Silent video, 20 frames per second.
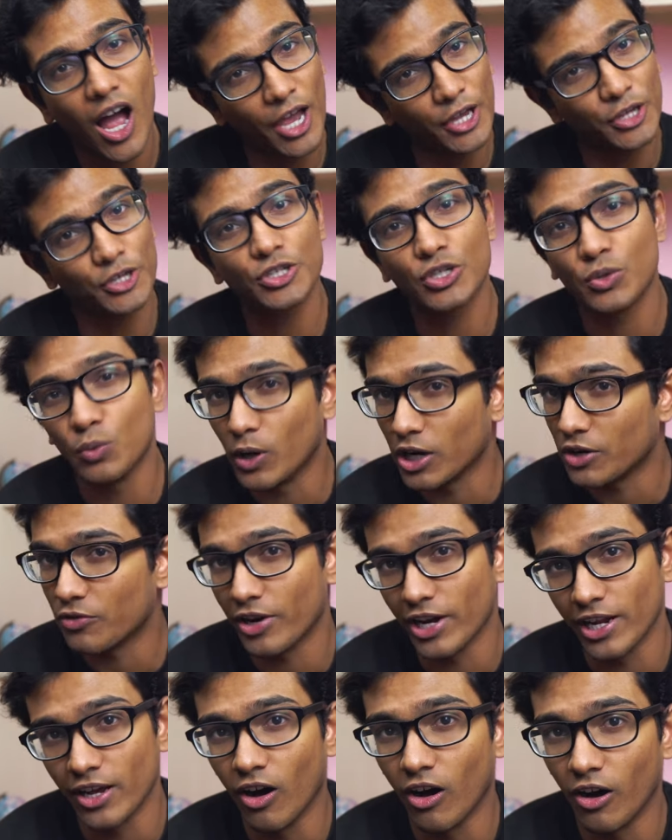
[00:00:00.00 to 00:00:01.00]
I used to work
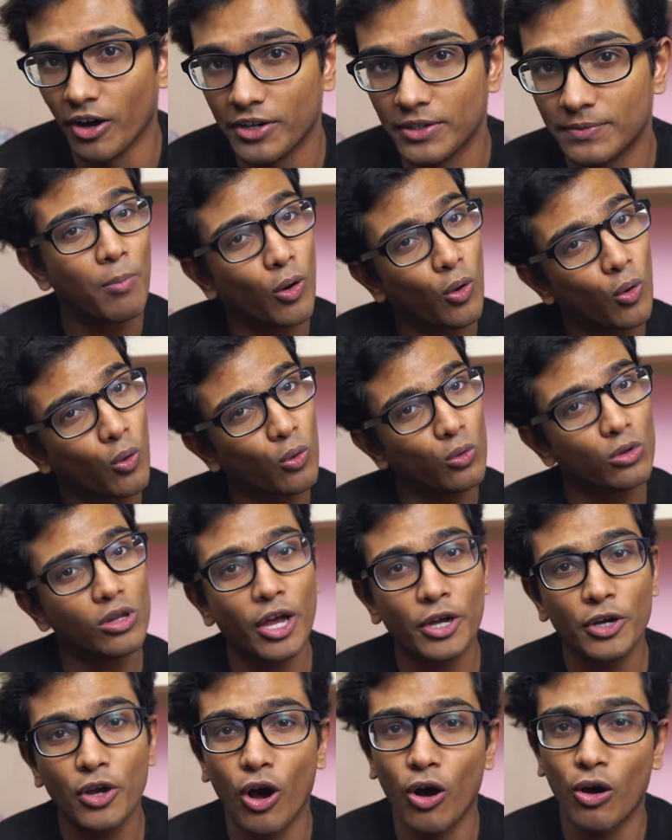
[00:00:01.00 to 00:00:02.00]
really hard, but all
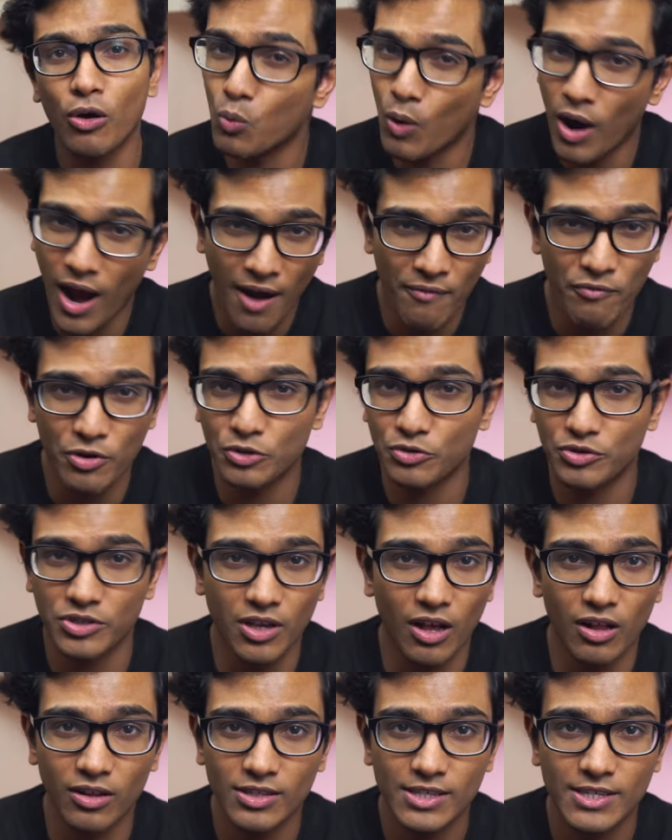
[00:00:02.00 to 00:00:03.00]
I got were average
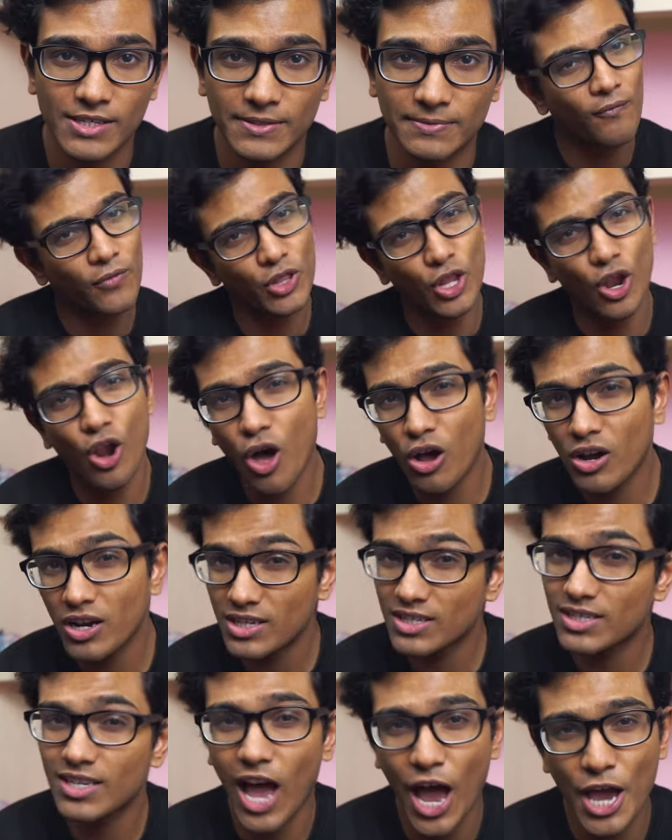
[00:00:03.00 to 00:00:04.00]
results. For the
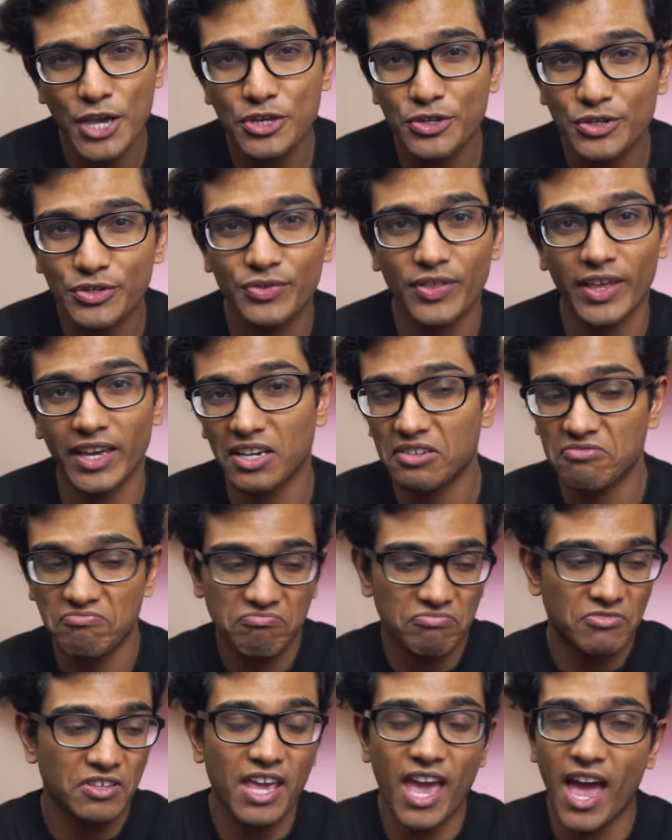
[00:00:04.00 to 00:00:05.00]
longest, I used to think,
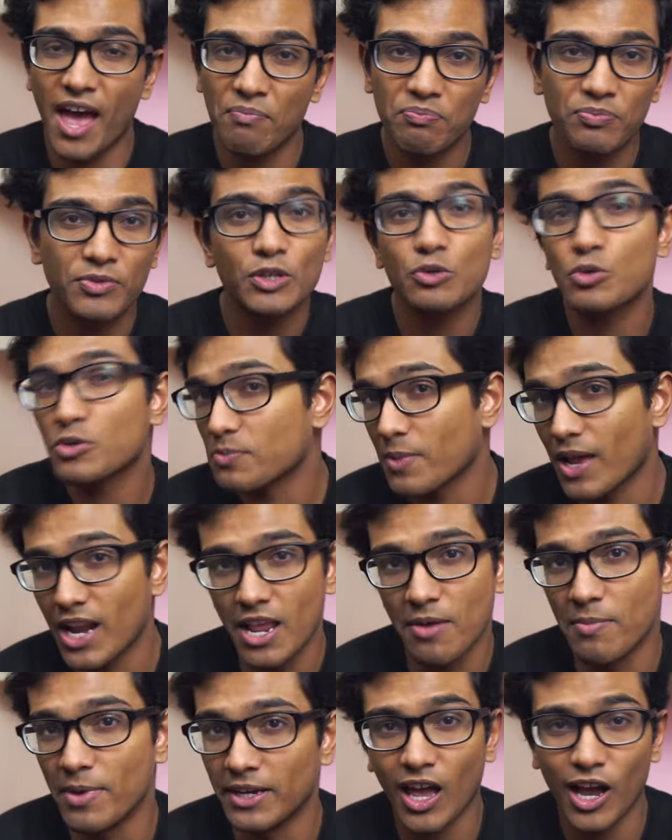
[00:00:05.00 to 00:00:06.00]
yeah, this was my
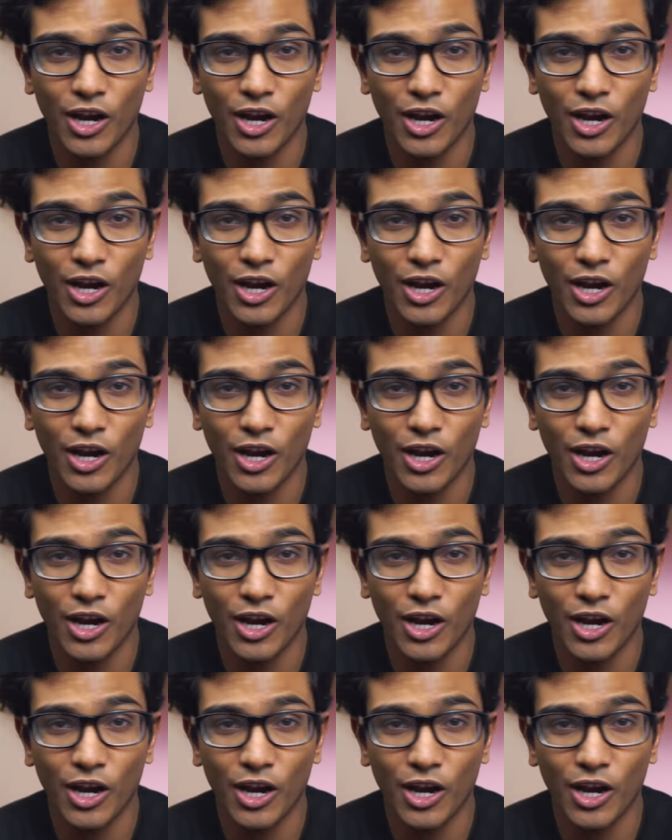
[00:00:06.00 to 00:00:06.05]
limit.